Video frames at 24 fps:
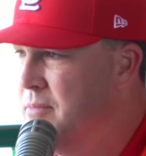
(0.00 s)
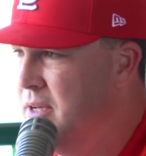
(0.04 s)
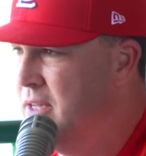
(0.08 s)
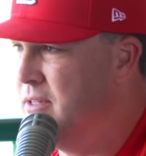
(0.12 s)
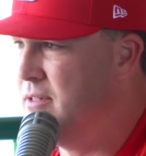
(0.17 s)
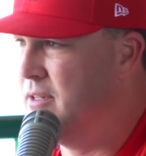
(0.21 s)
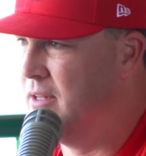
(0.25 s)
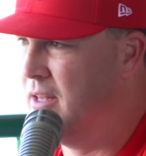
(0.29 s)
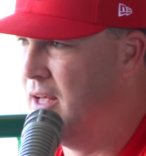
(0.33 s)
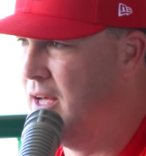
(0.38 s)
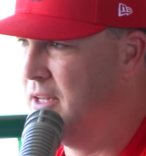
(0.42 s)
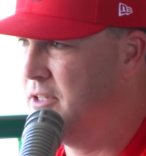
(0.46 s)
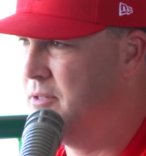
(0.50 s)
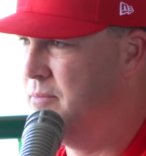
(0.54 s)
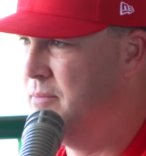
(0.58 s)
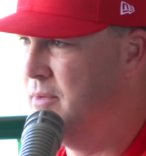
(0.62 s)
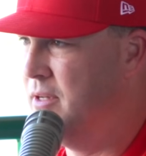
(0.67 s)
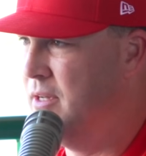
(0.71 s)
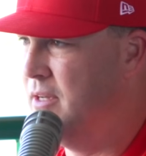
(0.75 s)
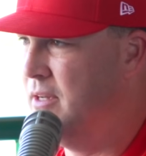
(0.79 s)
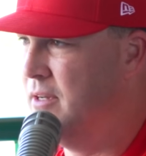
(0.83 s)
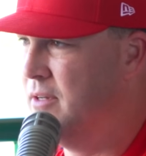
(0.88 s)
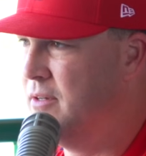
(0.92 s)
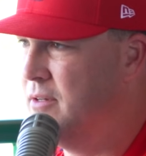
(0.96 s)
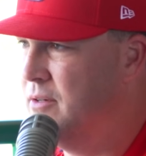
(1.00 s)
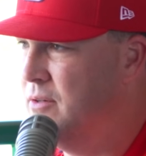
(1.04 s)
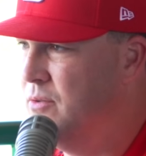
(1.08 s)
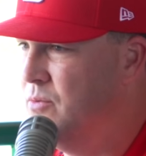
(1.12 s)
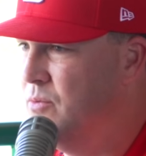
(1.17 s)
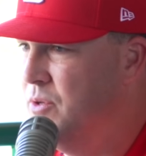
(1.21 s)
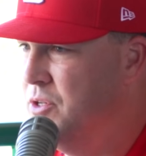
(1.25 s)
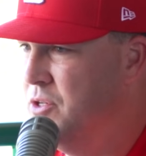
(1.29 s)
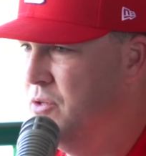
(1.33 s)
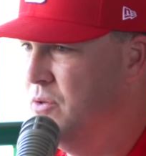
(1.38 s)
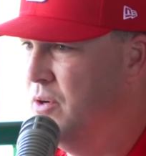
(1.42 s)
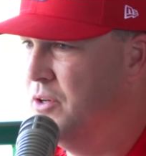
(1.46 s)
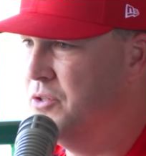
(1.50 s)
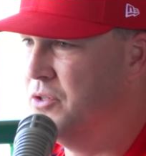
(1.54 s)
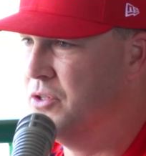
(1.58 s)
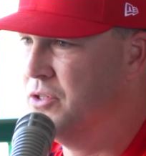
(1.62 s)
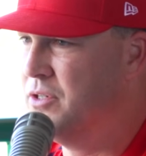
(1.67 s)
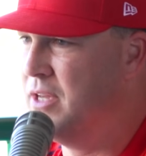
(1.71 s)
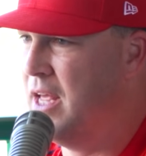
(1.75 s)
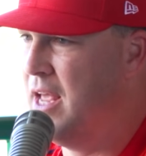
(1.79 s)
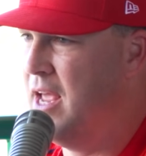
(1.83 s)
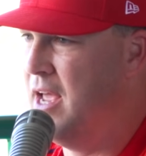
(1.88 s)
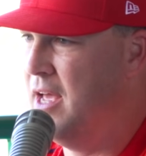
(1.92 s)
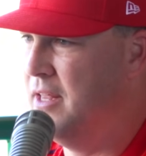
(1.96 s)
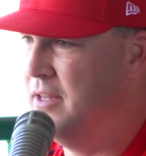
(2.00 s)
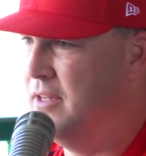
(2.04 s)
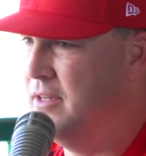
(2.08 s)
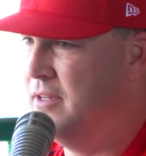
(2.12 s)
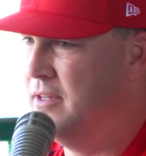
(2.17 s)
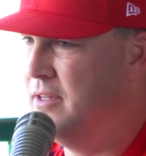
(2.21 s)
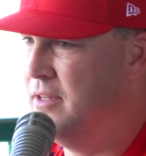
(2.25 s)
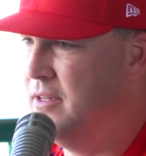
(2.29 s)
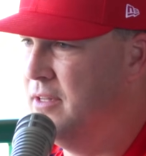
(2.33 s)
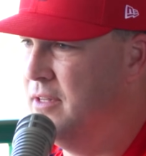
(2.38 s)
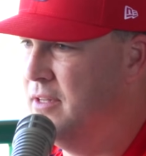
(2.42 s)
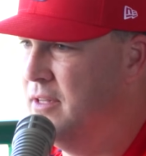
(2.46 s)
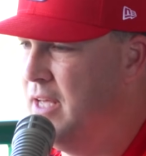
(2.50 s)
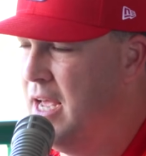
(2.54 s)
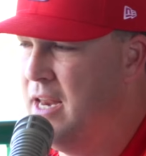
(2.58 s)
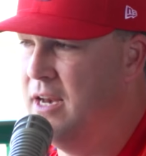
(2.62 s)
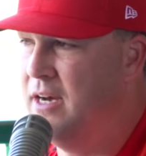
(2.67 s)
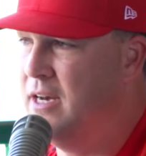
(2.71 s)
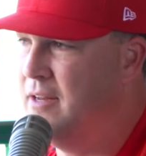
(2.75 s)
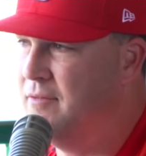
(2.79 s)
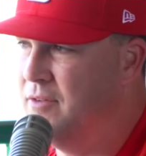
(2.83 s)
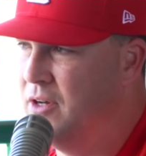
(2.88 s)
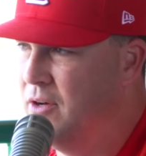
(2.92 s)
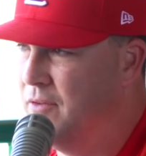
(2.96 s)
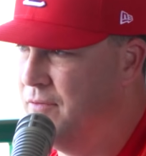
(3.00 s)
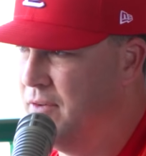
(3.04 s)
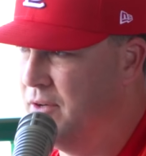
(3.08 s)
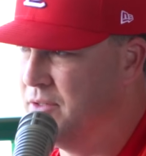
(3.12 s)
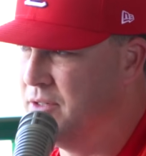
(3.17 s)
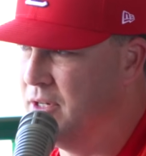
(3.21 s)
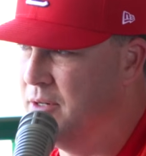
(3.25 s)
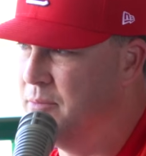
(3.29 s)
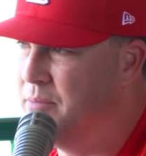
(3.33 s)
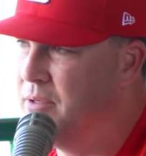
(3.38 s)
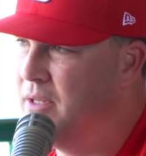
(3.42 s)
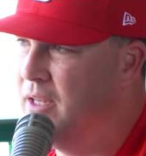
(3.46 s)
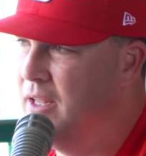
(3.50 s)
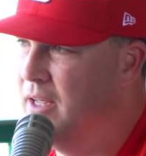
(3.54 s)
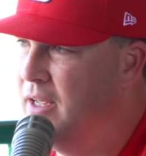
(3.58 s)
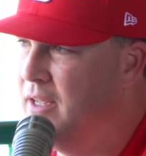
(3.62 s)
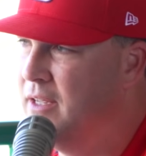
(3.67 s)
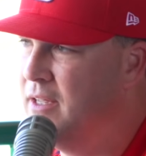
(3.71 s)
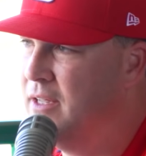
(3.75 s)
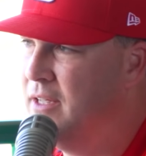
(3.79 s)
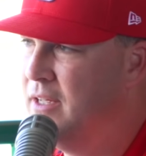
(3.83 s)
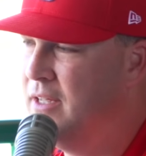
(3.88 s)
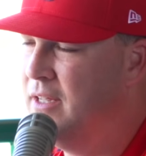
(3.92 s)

means a lot to me when you understand that they didn't even know if I was going to play,